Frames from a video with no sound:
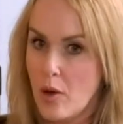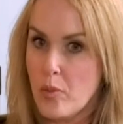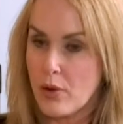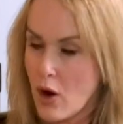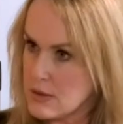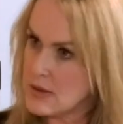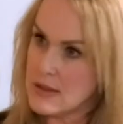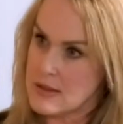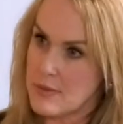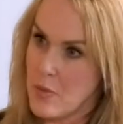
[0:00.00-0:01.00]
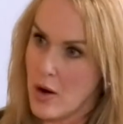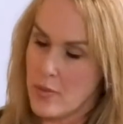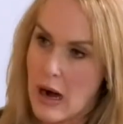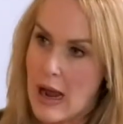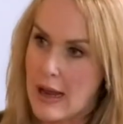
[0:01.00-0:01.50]
process in my
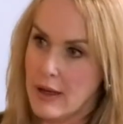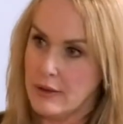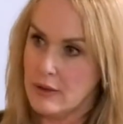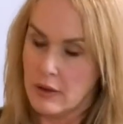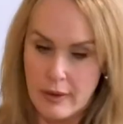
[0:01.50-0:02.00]
brain,